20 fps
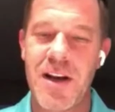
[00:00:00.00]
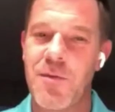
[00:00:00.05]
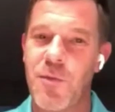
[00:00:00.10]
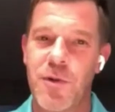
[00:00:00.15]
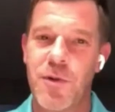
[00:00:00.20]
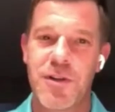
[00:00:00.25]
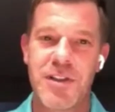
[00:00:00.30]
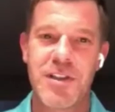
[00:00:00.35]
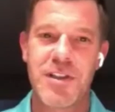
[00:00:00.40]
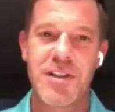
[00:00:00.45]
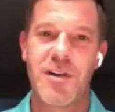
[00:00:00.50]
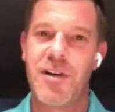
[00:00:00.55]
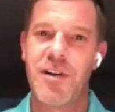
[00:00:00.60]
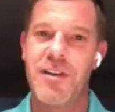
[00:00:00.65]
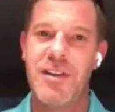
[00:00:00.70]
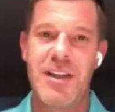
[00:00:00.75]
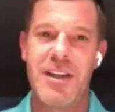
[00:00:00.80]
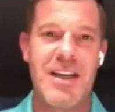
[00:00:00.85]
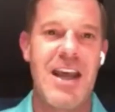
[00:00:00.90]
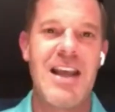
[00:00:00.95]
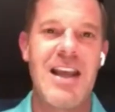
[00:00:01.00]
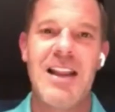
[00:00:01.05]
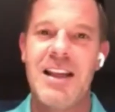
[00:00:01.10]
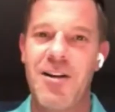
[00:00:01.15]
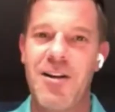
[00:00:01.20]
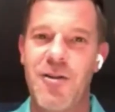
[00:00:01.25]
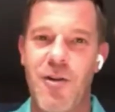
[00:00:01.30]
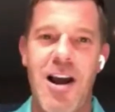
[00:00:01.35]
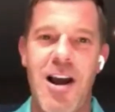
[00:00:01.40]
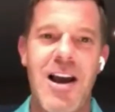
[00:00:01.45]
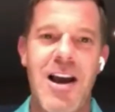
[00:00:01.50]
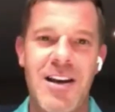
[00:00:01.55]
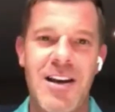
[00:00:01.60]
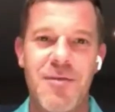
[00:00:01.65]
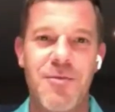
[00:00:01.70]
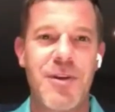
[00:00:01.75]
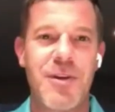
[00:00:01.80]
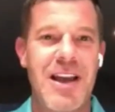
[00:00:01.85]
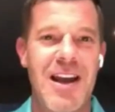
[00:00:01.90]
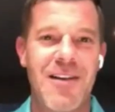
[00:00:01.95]
and we're still at the daily grind,
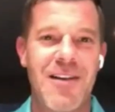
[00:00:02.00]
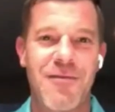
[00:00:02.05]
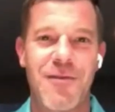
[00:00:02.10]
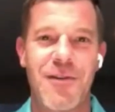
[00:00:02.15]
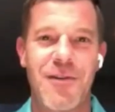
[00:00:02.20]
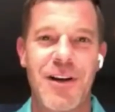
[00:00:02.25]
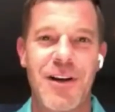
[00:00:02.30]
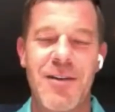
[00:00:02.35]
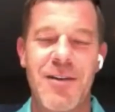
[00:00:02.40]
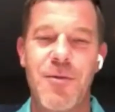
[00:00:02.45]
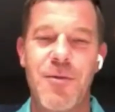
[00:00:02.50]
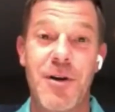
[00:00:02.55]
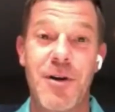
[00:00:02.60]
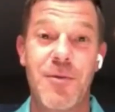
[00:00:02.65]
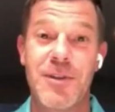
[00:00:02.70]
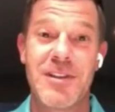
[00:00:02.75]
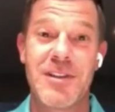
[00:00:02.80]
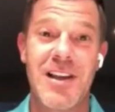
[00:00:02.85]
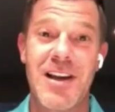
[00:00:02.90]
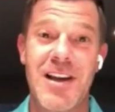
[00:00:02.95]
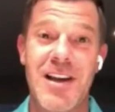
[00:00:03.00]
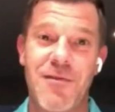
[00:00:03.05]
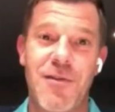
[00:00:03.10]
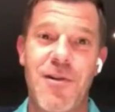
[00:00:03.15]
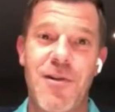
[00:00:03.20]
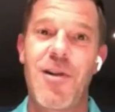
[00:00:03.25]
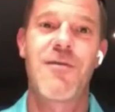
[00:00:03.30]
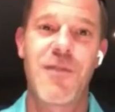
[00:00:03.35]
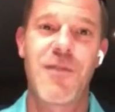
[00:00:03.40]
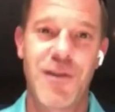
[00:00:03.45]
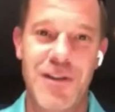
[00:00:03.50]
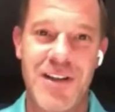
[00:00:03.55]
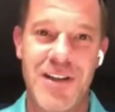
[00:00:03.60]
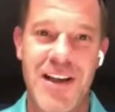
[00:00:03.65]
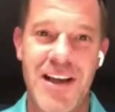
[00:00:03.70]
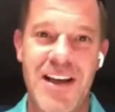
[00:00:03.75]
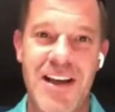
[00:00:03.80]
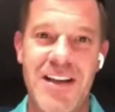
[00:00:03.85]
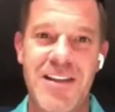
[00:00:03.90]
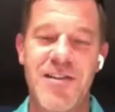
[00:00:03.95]
and we kind of forget what it was like for our first
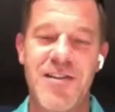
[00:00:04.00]
day.